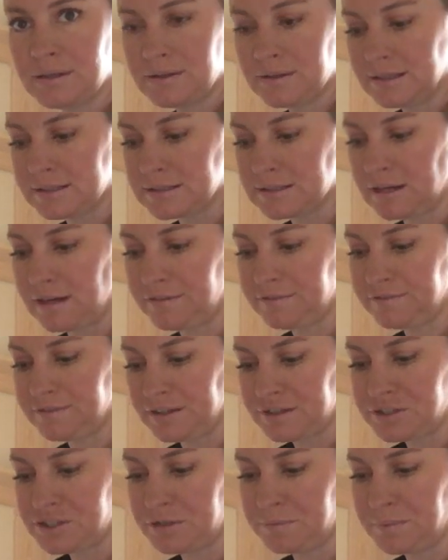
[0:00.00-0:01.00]
the soft
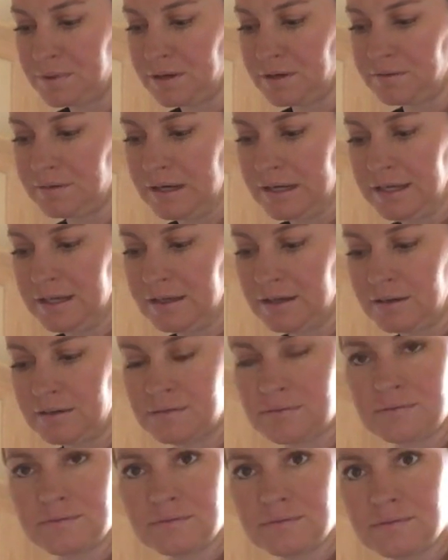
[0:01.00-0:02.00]
fleshy part right here.
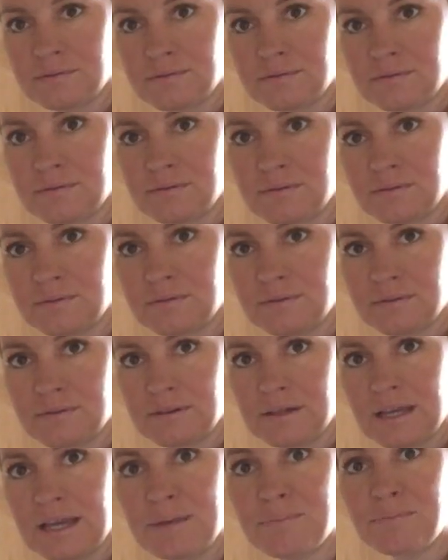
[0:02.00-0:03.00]

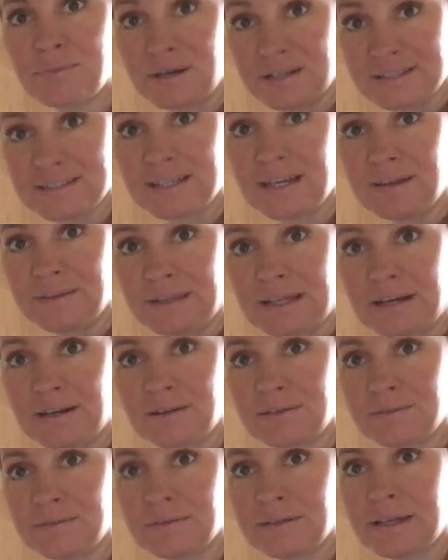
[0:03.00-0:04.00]
And press down
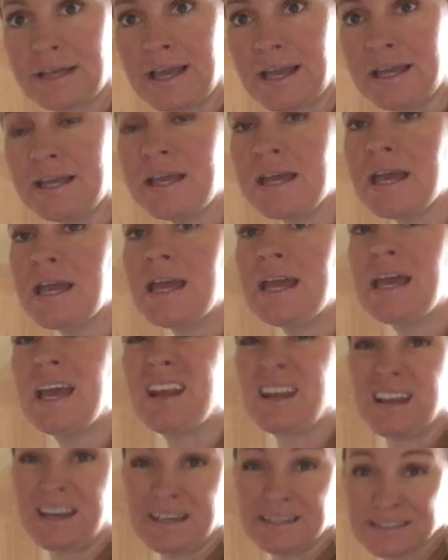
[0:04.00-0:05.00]
there, okay?
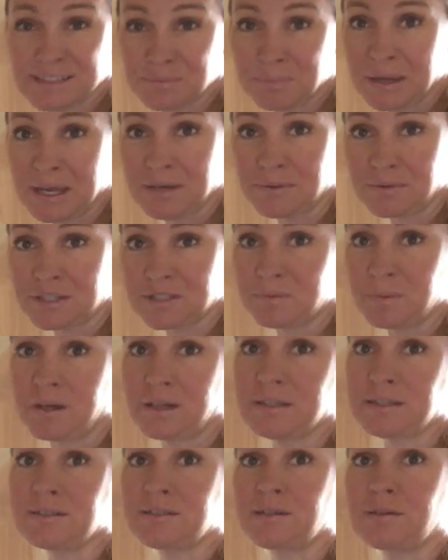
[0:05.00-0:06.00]
And it is a pain
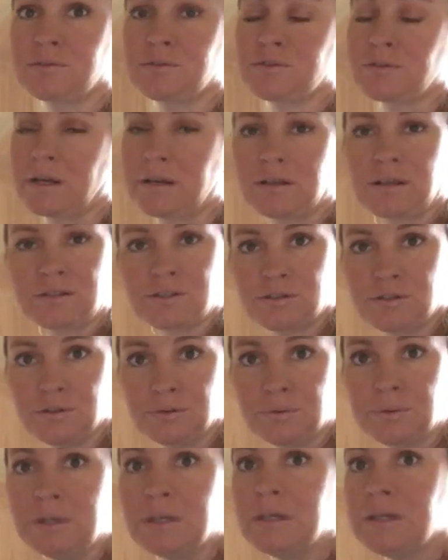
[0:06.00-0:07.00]
response, so try not
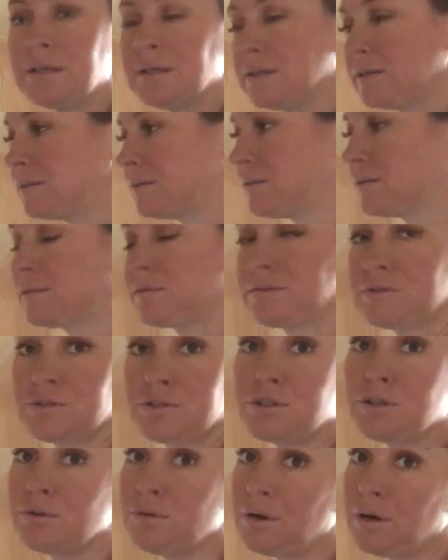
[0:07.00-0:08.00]
to
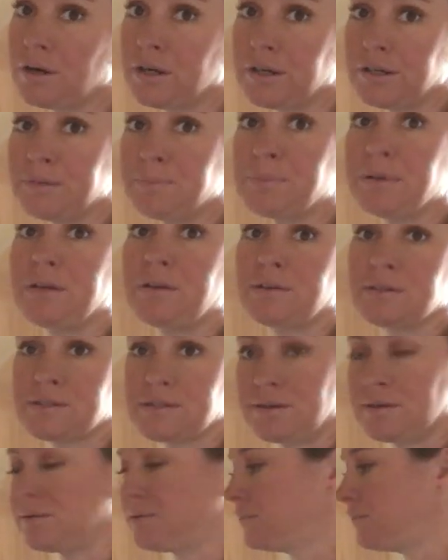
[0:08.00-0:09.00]
too hard, but
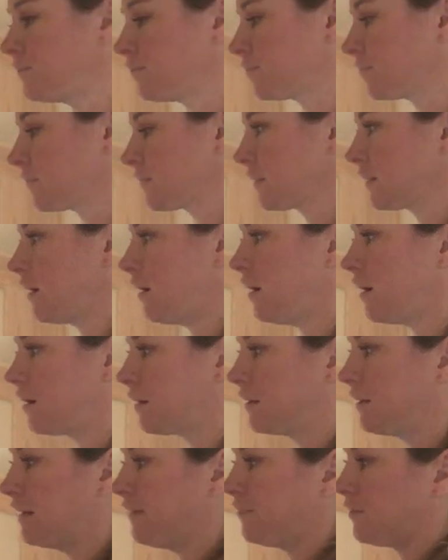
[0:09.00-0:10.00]
also
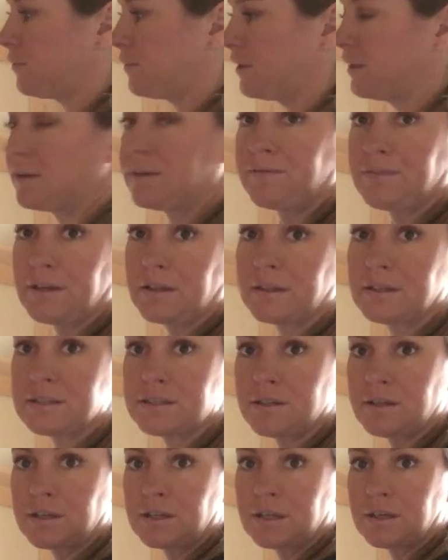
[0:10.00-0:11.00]
hard enough to where you can feel it. So
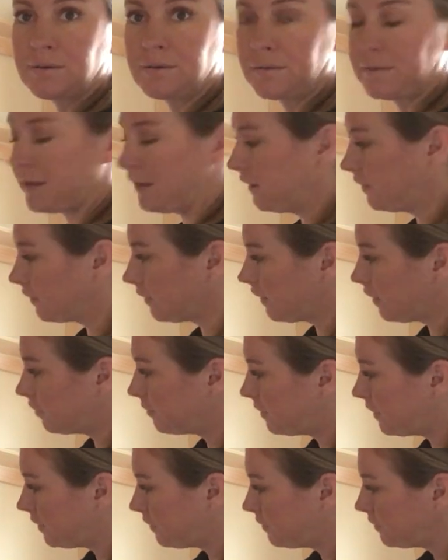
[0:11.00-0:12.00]
you're gonna go to the inner
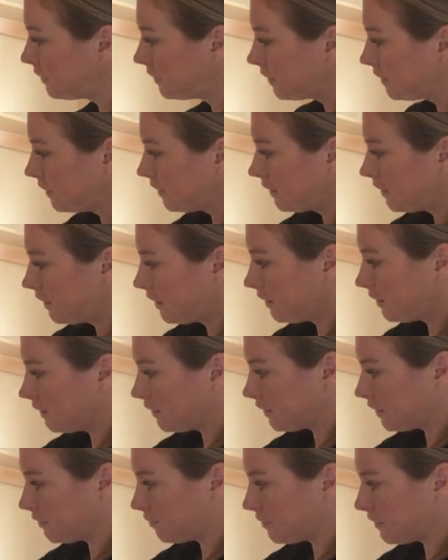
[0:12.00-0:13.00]
elbow, and
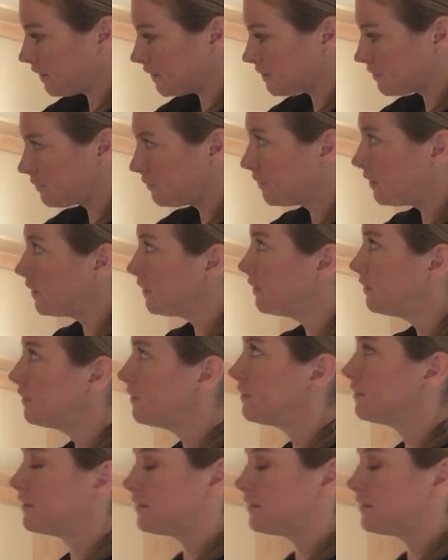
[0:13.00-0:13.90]
you're gonna press one,